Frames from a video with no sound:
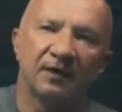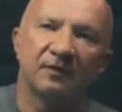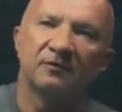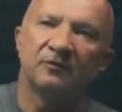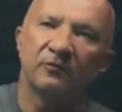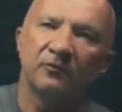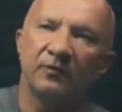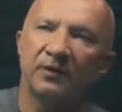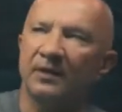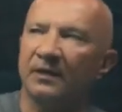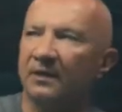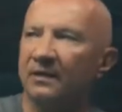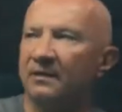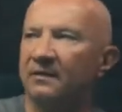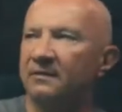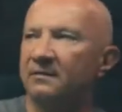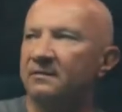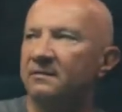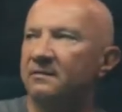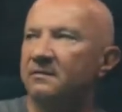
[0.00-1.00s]
doing
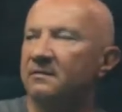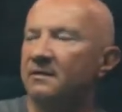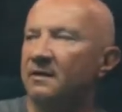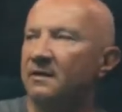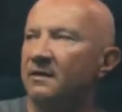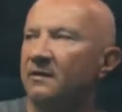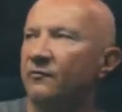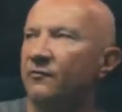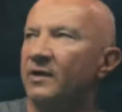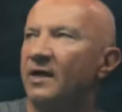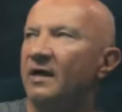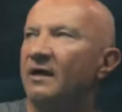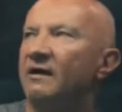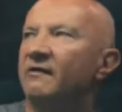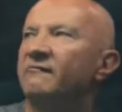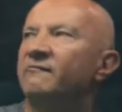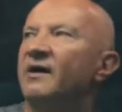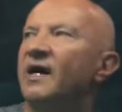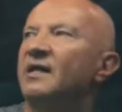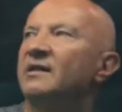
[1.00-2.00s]
is we are
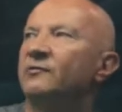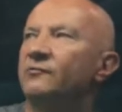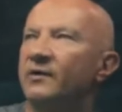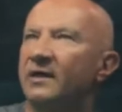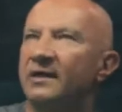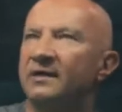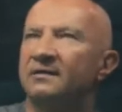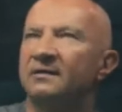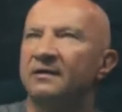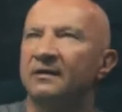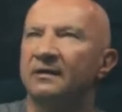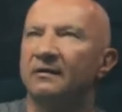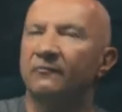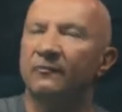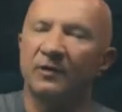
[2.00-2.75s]
evaluating,